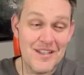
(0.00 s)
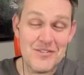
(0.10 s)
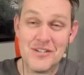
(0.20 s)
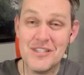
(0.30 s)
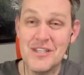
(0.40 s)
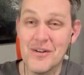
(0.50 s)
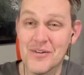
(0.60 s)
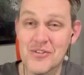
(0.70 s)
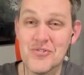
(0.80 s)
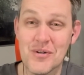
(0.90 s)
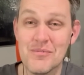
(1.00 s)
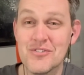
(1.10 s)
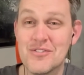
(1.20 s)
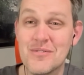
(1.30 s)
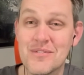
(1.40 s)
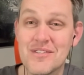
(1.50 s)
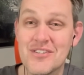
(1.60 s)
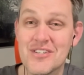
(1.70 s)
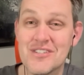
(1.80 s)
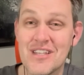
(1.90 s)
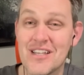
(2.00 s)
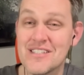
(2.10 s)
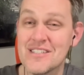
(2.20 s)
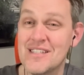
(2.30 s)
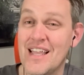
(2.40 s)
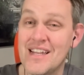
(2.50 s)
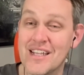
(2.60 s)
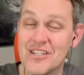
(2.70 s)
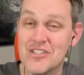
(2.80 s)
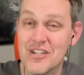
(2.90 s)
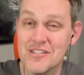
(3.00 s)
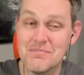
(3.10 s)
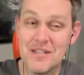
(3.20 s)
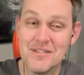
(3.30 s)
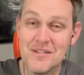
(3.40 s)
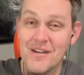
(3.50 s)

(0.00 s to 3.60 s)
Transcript: That took a year to troubleshoot just a slight adjustment